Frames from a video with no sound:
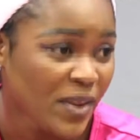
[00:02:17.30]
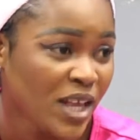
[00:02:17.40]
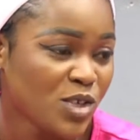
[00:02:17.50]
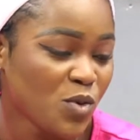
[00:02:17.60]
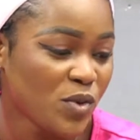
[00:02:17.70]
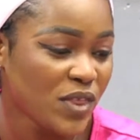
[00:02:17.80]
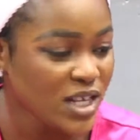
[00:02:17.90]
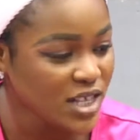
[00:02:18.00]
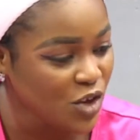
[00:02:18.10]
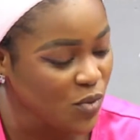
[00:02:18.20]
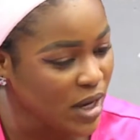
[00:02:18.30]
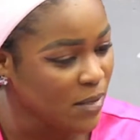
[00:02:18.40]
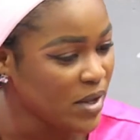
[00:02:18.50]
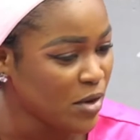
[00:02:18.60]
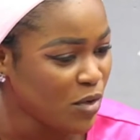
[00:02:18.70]
So things that you wake up
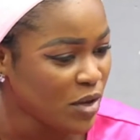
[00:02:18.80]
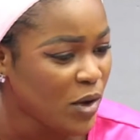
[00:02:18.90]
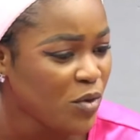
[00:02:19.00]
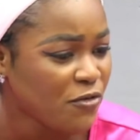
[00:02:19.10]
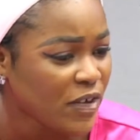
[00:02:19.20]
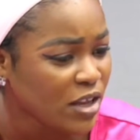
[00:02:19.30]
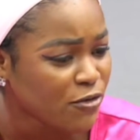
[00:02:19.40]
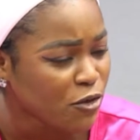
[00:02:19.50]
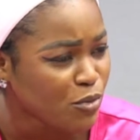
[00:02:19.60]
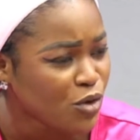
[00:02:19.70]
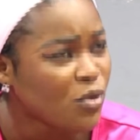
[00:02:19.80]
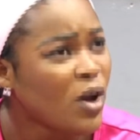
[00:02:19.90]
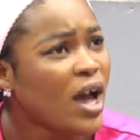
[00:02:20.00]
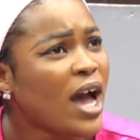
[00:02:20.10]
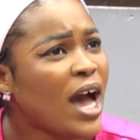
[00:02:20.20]
in the morning. But I want to find out from you,
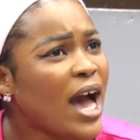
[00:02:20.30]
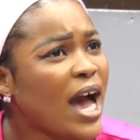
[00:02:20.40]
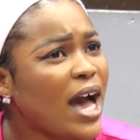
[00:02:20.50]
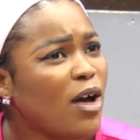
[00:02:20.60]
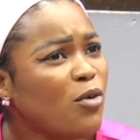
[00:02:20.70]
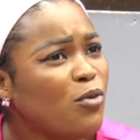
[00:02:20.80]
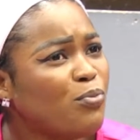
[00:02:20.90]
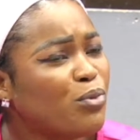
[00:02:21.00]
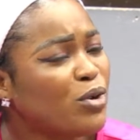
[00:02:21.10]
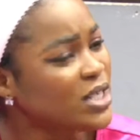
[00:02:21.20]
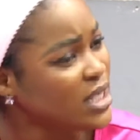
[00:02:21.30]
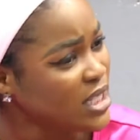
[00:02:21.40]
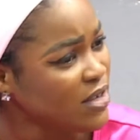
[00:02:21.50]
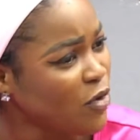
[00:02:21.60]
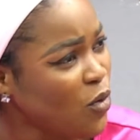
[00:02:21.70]
how
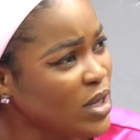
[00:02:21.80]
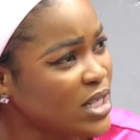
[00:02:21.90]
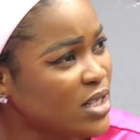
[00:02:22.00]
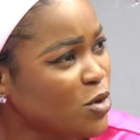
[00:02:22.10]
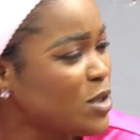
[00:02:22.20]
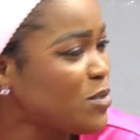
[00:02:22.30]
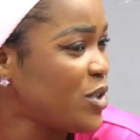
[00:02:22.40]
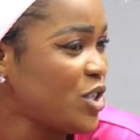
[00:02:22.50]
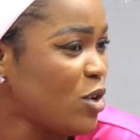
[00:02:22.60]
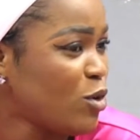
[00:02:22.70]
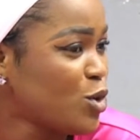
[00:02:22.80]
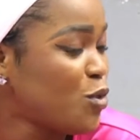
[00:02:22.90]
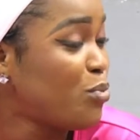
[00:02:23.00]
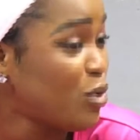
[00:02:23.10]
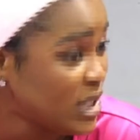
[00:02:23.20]
positive, or what's so special or so
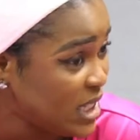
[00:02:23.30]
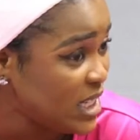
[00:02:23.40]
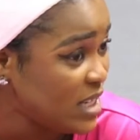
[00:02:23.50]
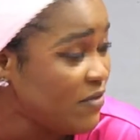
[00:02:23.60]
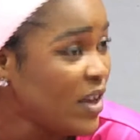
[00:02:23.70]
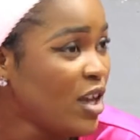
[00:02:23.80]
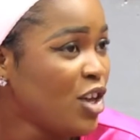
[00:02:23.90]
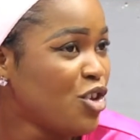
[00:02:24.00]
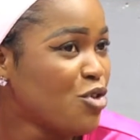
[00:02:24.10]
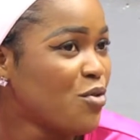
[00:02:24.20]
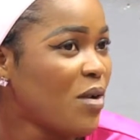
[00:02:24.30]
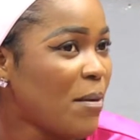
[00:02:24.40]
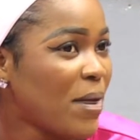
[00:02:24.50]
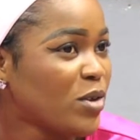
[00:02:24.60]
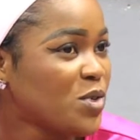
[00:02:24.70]
positive, you know,
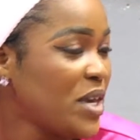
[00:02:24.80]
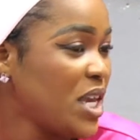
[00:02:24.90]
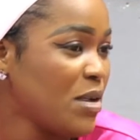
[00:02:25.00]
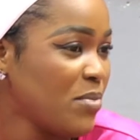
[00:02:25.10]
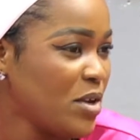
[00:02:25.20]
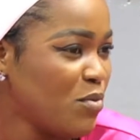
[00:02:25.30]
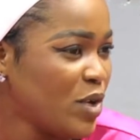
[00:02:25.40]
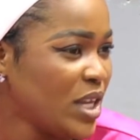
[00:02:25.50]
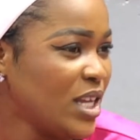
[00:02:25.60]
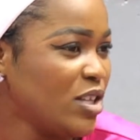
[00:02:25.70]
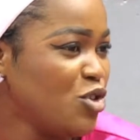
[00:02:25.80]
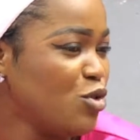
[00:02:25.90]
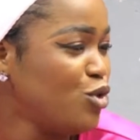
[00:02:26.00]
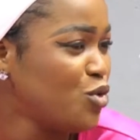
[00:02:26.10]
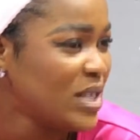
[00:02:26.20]
about waking up in the morning and, you know,
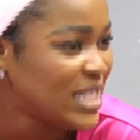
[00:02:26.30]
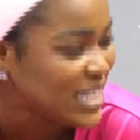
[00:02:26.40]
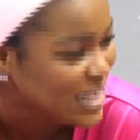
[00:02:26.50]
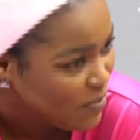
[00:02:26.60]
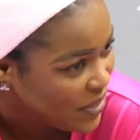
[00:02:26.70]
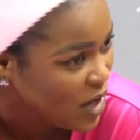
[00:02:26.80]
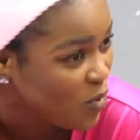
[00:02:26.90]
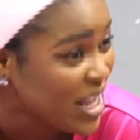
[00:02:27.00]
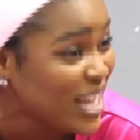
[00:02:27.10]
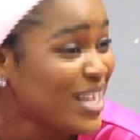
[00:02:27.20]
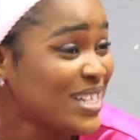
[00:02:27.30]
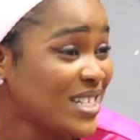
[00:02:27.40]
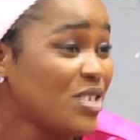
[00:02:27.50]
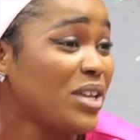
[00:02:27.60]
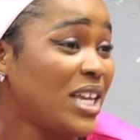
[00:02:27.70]
doing something without
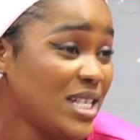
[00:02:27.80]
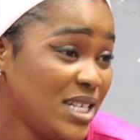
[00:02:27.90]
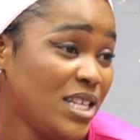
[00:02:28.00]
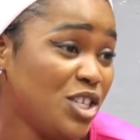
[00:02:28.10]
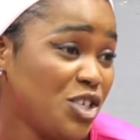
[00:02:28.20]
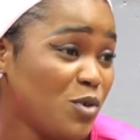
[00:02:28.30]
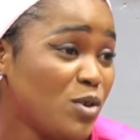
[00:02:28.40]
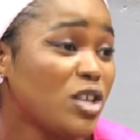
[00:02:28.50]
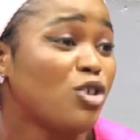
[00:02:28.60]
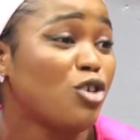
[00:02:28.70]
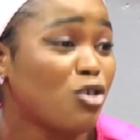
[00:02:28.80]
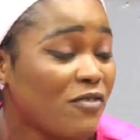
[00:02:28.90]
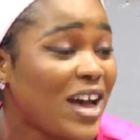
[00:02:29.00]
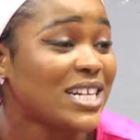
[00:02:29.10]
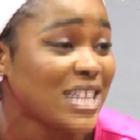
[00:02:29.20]
necessarily hitting the gym? Because a lot of
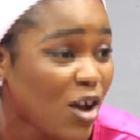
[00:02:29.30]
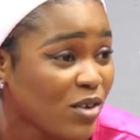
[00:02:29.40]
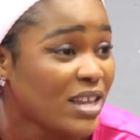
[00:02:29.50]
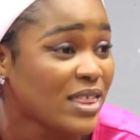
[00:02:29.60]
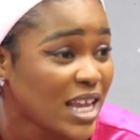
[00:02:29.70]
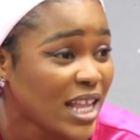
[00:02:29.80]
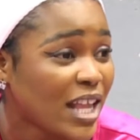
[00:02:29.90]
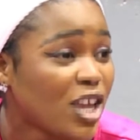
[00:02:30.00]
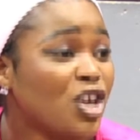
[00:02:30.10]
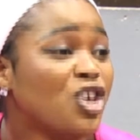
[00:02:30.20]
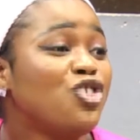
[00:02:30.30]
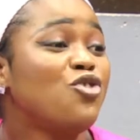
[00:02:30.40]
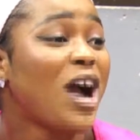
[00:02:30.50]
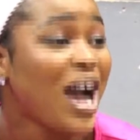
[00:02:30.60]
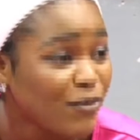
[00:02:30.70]
us out there think that you
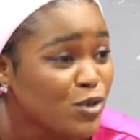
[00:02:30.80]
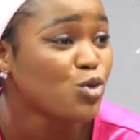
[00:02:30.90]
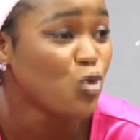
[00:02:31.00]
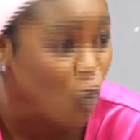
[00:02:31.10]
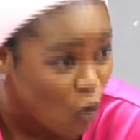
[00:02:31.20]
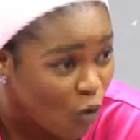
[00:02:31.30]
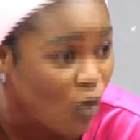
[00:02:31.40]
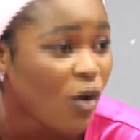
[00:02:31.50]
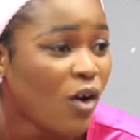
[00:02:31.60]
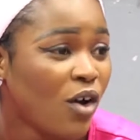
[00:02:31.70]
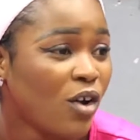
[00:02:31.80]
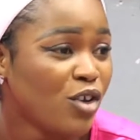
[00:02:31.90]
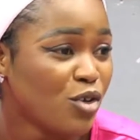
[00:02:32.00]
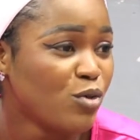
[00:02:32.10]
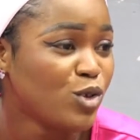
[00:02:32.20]
have to go,
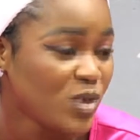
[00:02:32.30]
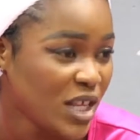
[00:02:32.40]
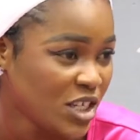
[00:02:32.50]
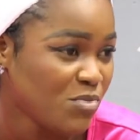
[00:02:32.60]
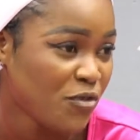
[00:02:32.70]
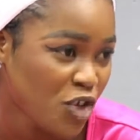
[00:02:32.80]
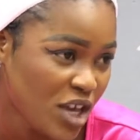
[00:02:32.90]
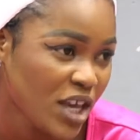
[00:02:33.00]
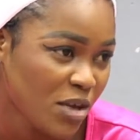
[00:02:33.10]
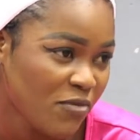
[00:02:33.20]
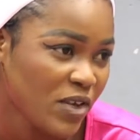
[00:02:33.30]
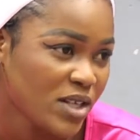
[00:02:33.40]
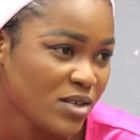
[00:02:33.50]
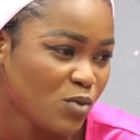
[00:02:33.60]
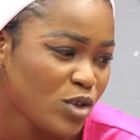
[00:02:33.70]
you know, to the gym before you can keep fit.
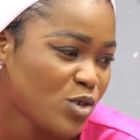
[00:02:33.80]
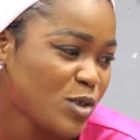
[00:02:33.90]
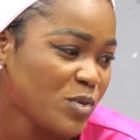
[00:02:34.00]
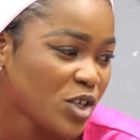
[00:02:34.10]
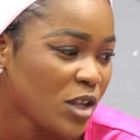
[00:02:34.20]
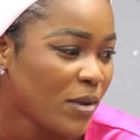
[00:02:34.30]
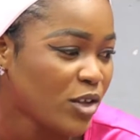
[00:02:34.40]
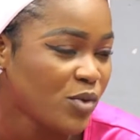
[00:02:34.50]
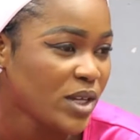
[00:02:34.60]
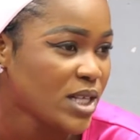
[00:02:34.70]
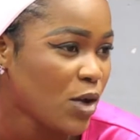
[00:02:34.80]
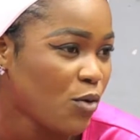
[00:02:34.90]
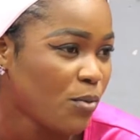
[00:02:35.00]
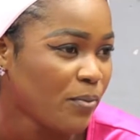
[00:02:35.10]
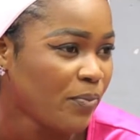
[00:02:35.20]
What's so special about doing it at
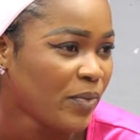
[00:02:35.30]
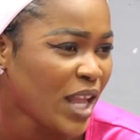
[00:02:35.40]
home, and